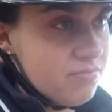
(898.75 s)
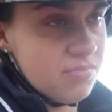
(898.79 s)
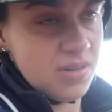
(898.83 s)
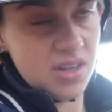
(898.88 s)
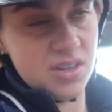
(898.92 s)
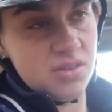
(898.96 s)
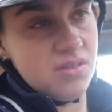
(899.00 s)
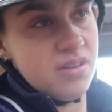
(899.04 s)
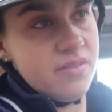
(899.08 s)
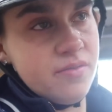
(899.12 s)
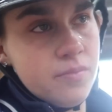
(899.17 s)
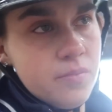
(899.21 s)

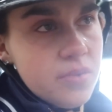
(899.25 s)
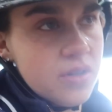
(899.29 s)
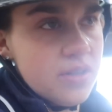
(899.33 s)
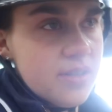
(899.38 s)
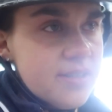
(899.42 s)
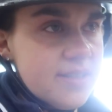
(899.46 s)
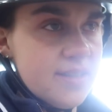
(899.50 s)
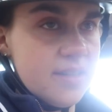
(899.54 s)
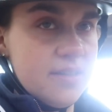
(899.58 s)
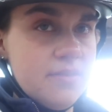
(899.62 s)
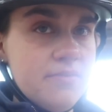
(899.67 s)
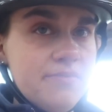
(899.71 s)
I might even put
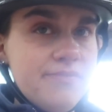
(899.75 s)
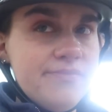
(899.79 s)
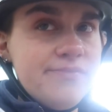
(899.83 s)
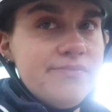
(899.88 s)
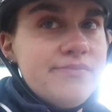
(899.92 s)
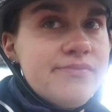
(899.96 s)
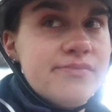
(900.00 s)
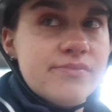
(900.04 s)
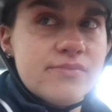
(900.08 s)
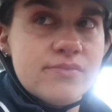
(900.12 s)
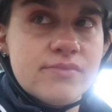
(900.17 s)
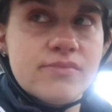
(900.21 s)
this in,
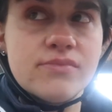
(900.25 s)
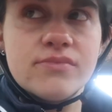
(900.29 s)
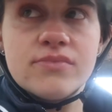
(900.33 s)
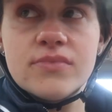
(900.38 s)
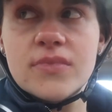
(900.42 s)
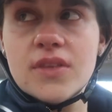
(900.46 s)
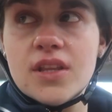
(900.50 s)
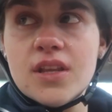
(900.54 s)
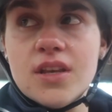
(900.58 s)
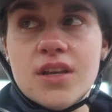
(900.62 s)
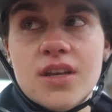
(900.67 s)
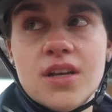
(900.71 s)

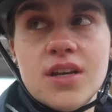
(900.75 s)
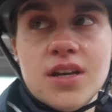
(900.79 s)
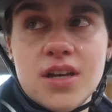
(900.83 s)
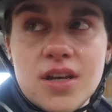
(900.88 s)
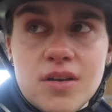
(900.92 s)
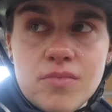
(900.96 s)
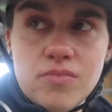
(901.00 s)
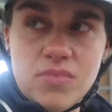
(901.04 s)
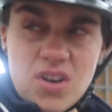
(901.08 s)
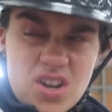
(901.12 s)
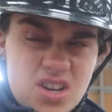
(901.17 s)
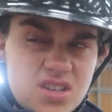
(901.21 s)

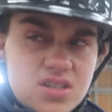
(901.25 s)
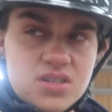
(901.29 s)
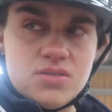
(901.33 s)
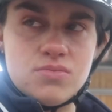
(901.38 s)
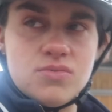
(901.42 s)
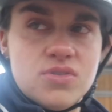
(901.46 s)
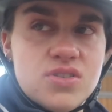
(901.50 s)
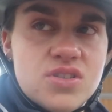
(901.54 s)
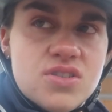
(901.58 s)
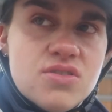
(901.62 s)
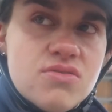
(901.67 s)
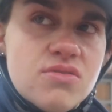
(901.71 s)
but I
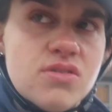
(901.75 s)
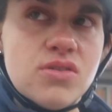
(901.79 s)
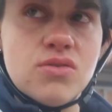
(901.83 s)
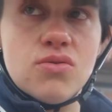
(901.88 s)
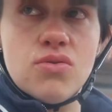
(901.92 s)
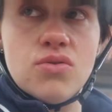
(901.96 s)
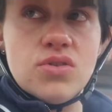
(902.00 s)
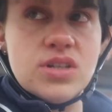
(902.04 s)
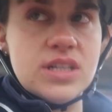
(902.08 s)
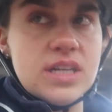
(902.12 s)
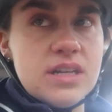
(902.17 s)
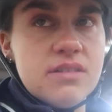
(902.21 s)
just wanted to
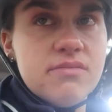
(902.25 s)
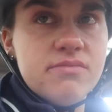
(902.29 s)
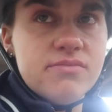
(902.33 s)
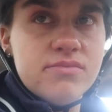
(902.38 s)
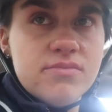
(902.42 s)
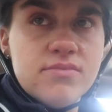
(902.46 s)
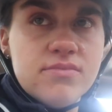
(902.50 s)
record it